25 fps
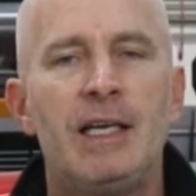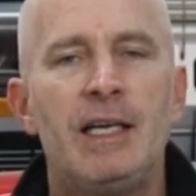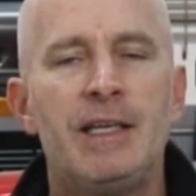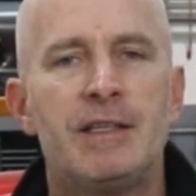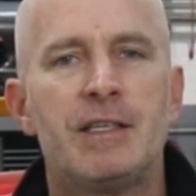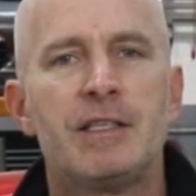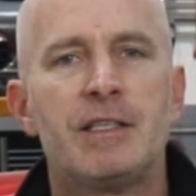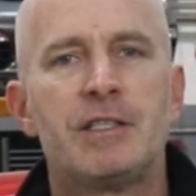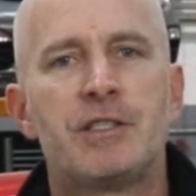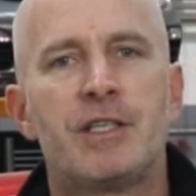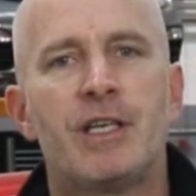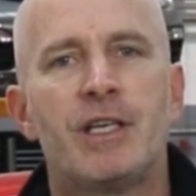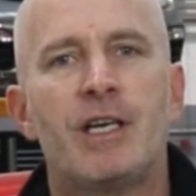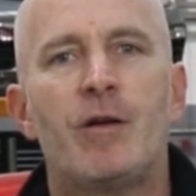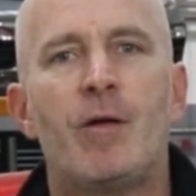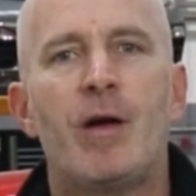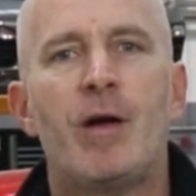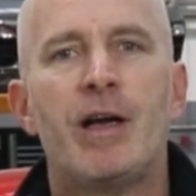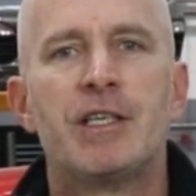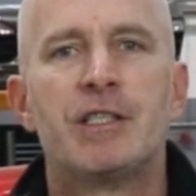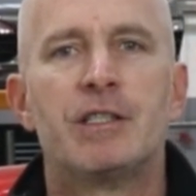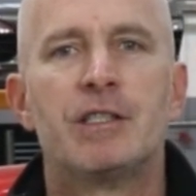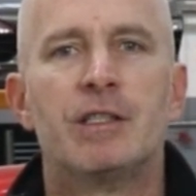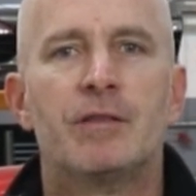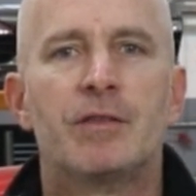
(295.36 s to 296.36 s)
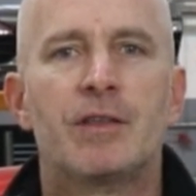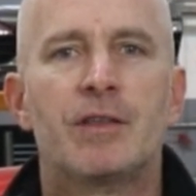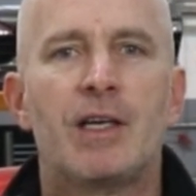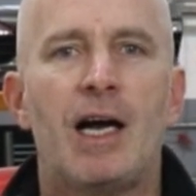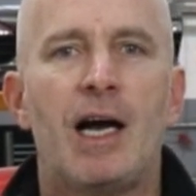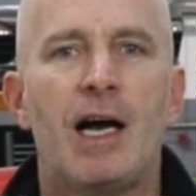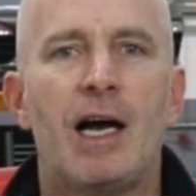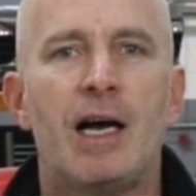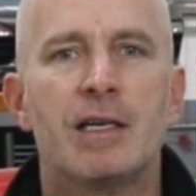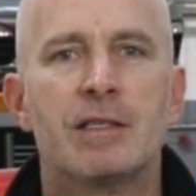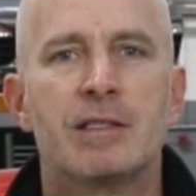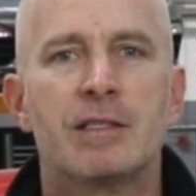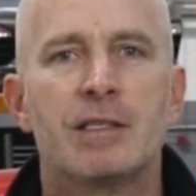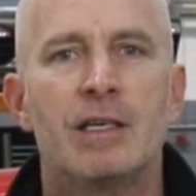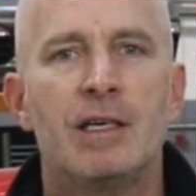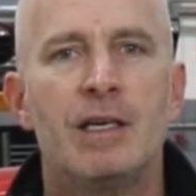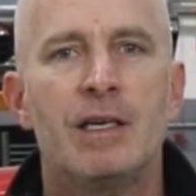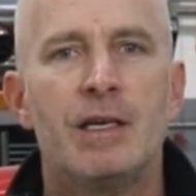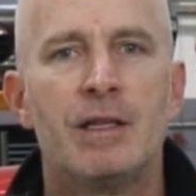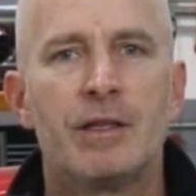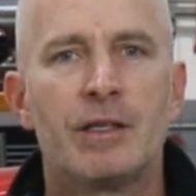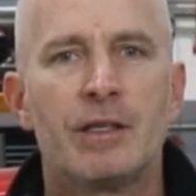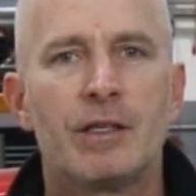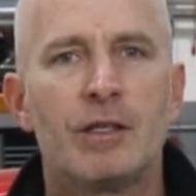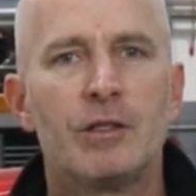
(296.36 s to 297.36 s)
In this generation of cars,
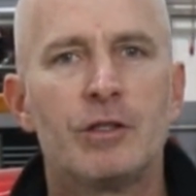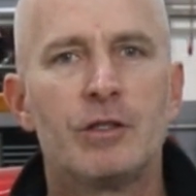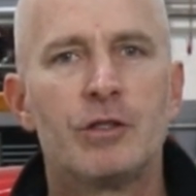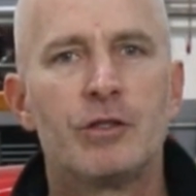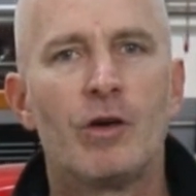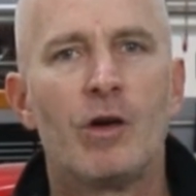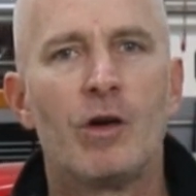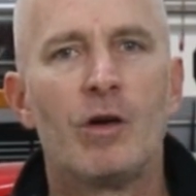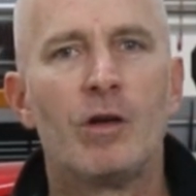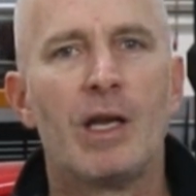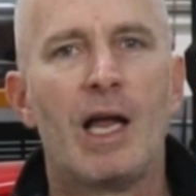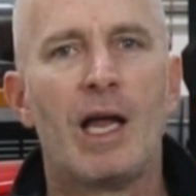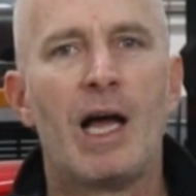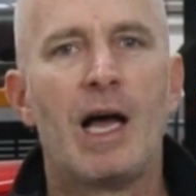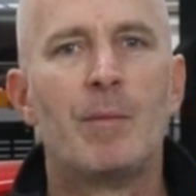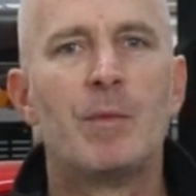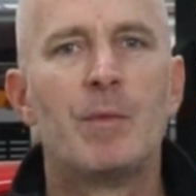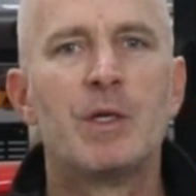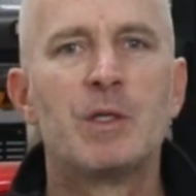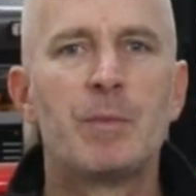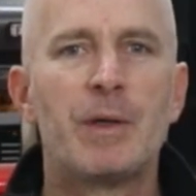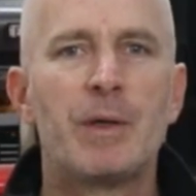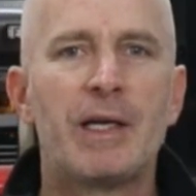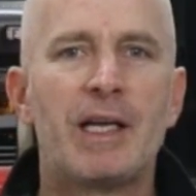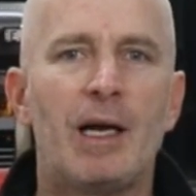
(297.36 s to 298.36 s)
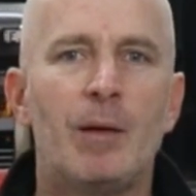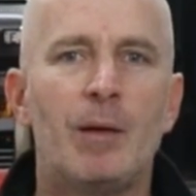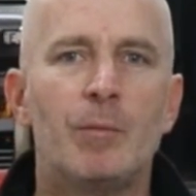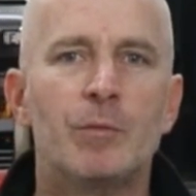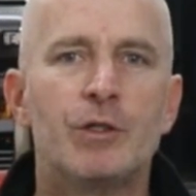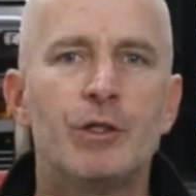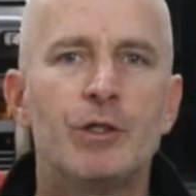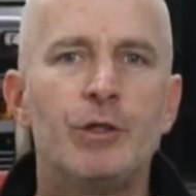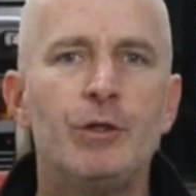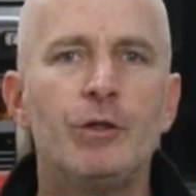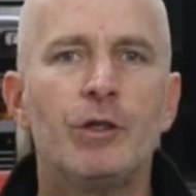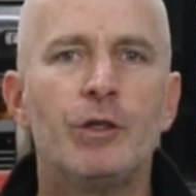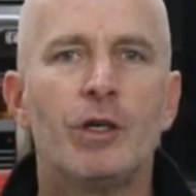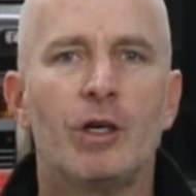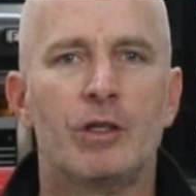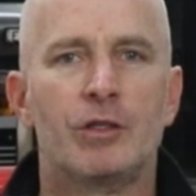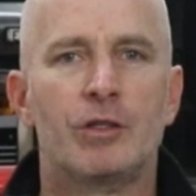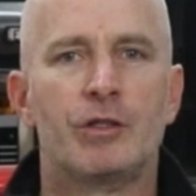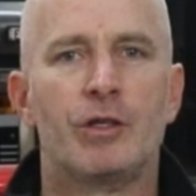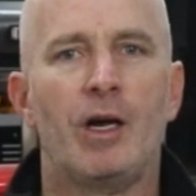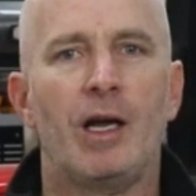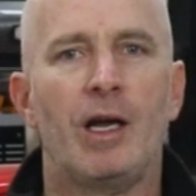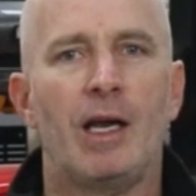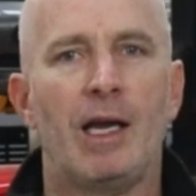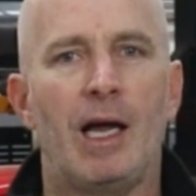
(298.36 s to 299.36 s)
the control arm has become two
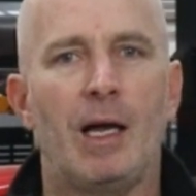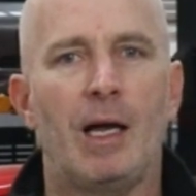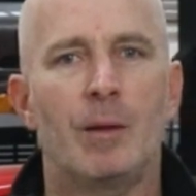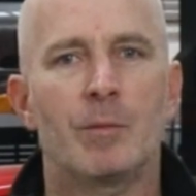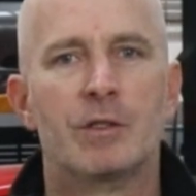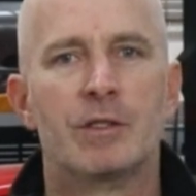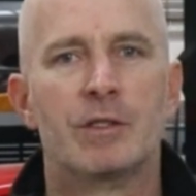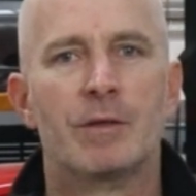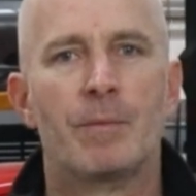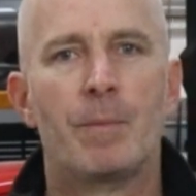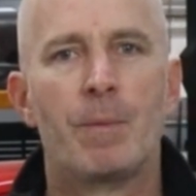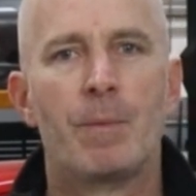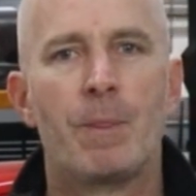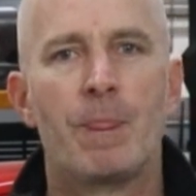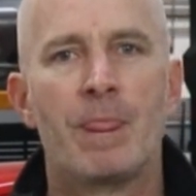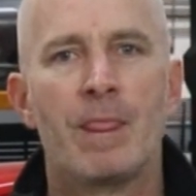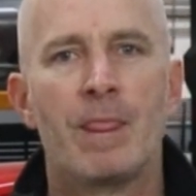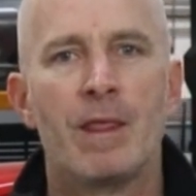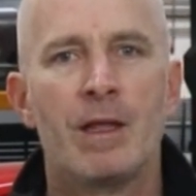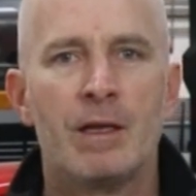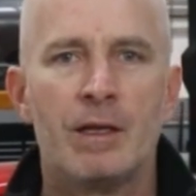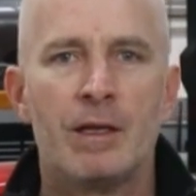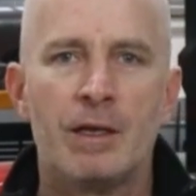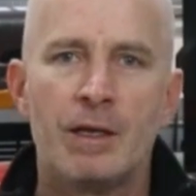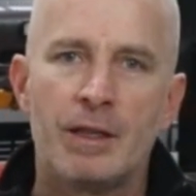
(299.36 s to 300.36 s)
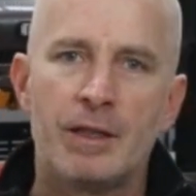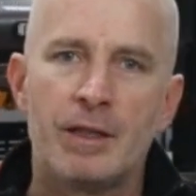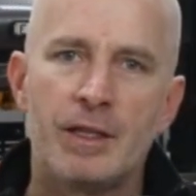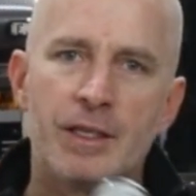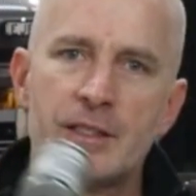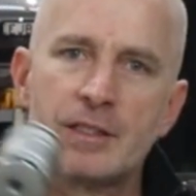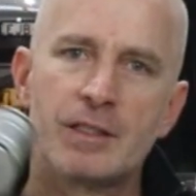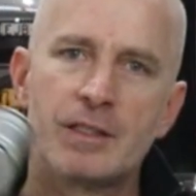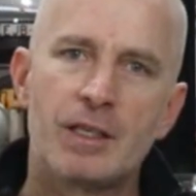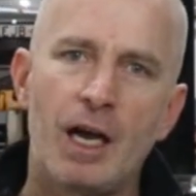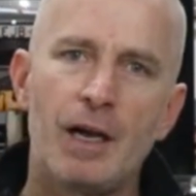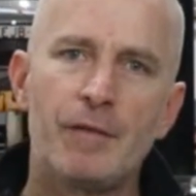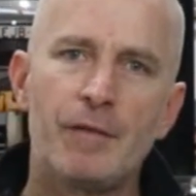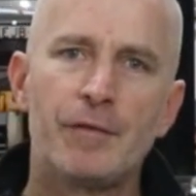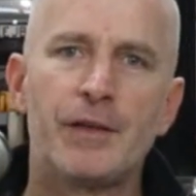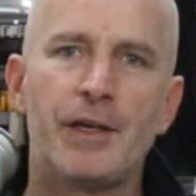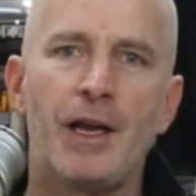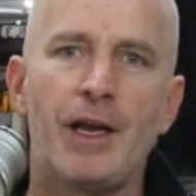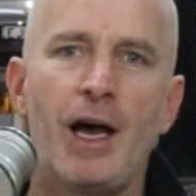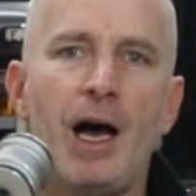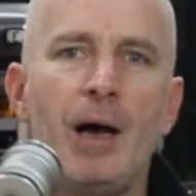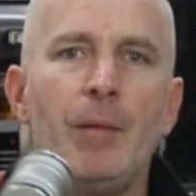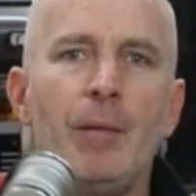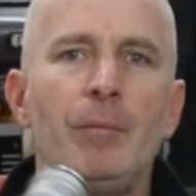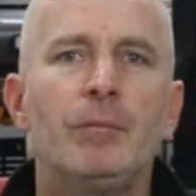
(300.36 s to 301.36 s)
control arms. This coffin
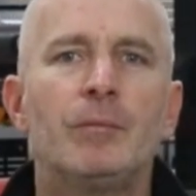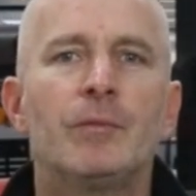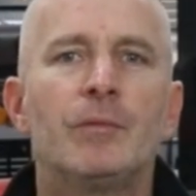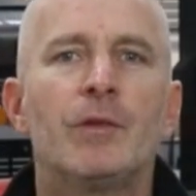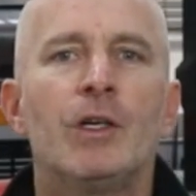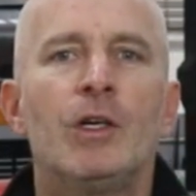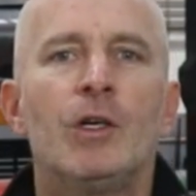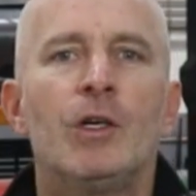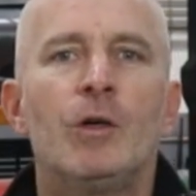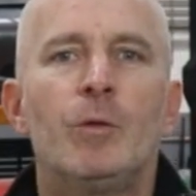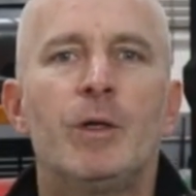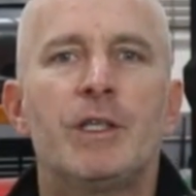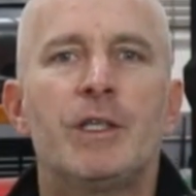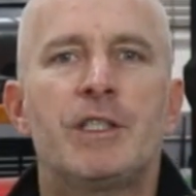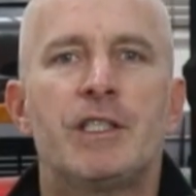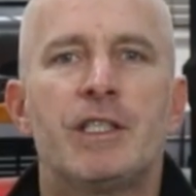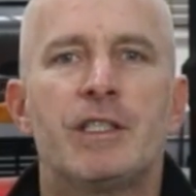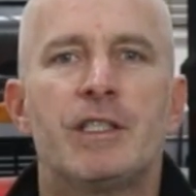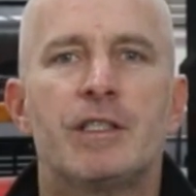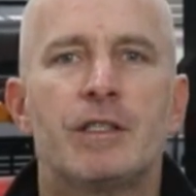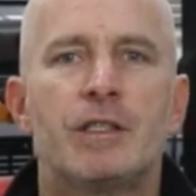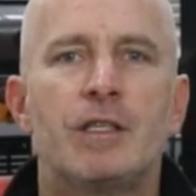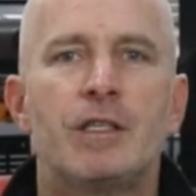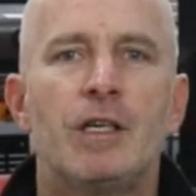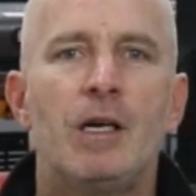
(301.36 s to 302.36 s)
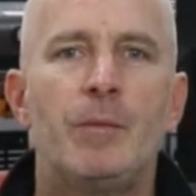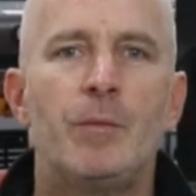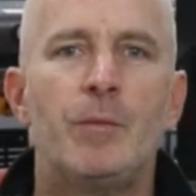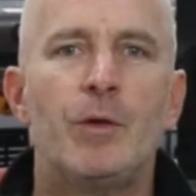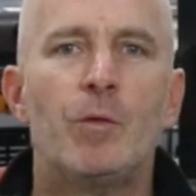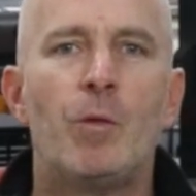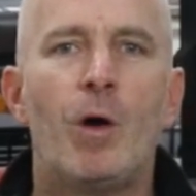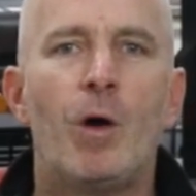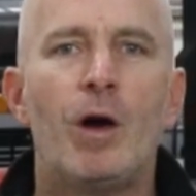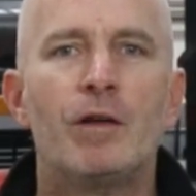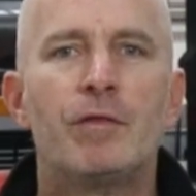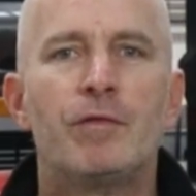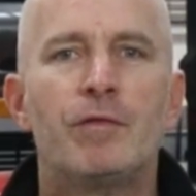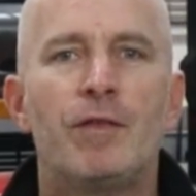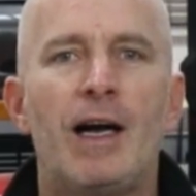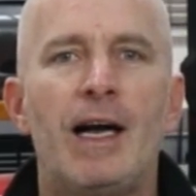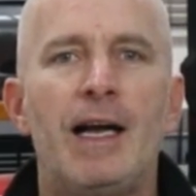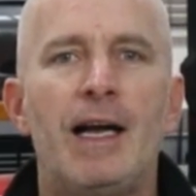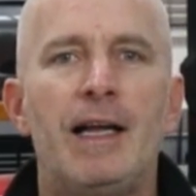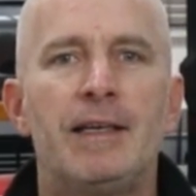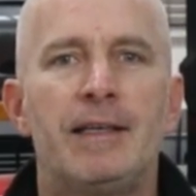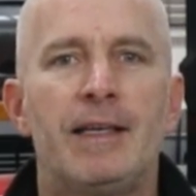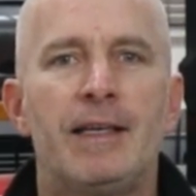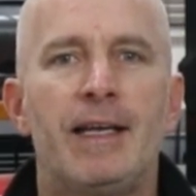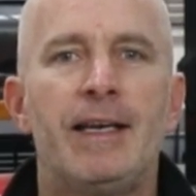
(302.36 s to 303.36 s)
arm, which is a term you won't
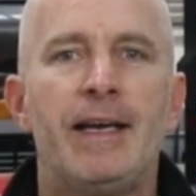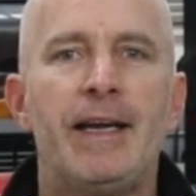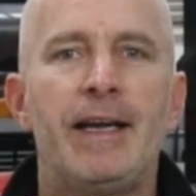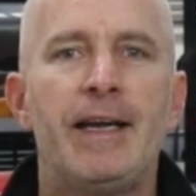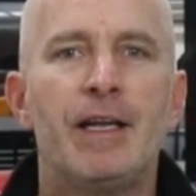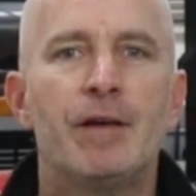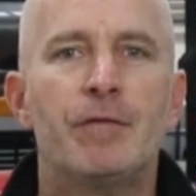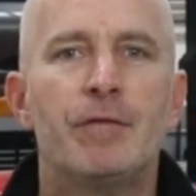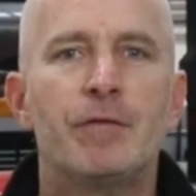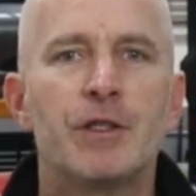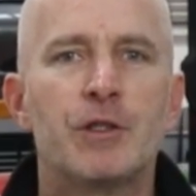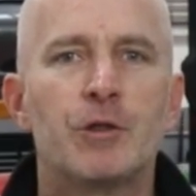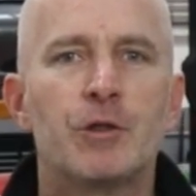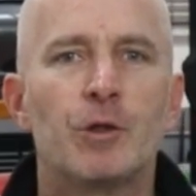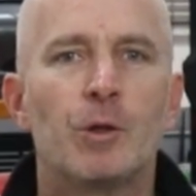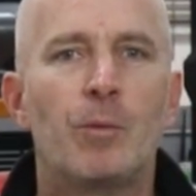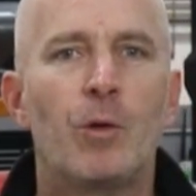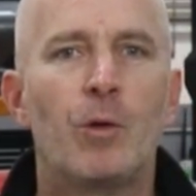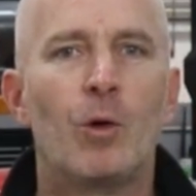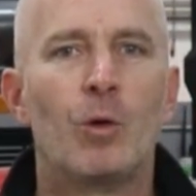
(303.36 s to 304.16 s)
find in any official